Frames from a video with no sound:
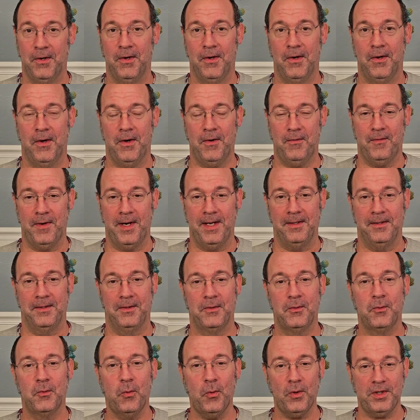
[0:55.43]
All right,
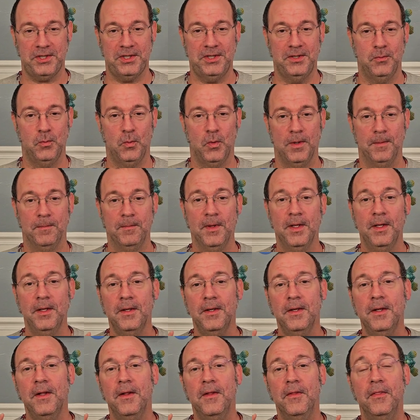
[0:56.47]
question one.
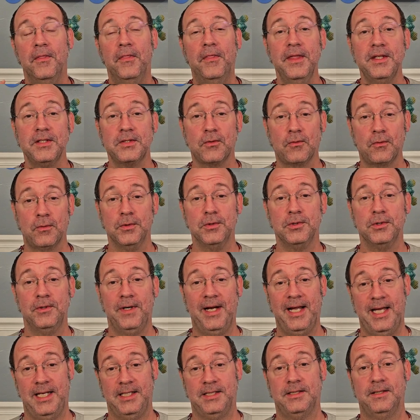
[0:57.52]
This cruiser
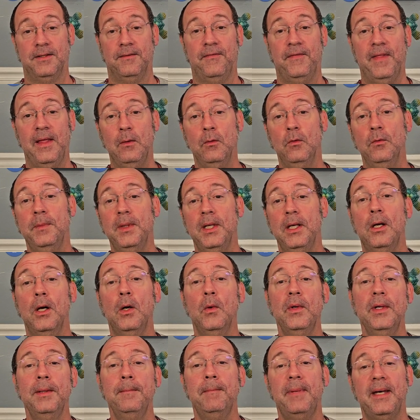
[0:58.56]
asked if they will be
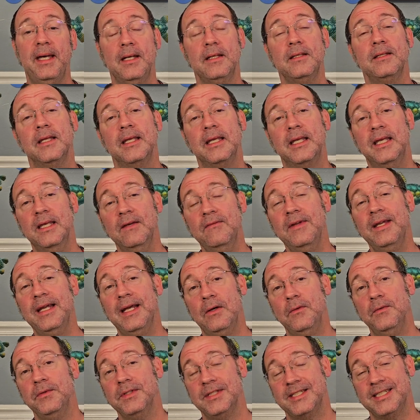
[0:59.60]
going back to giving
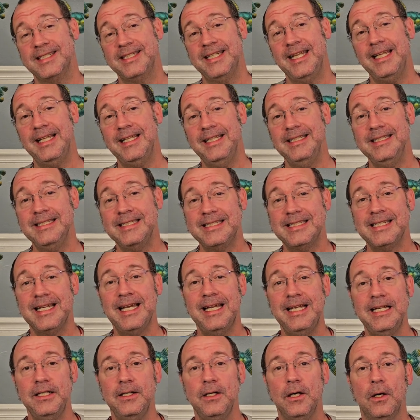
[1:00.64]
out the sail and
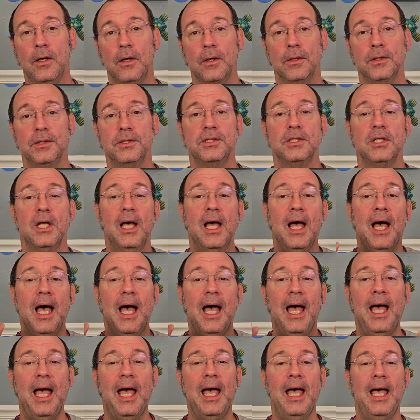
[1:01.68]
sign cards
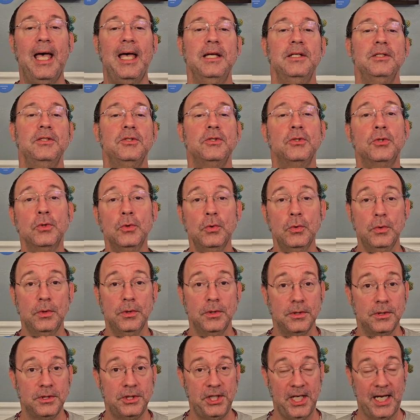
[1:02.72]
as you
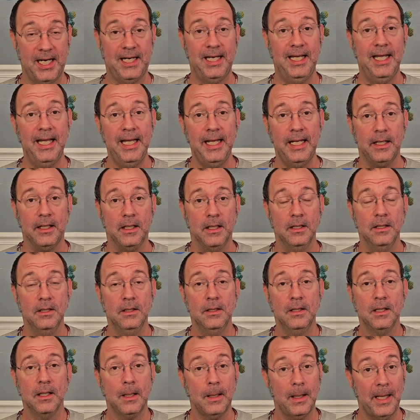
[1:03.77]
check in,
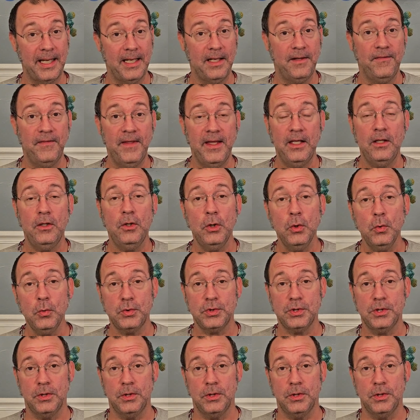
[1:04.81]
like they used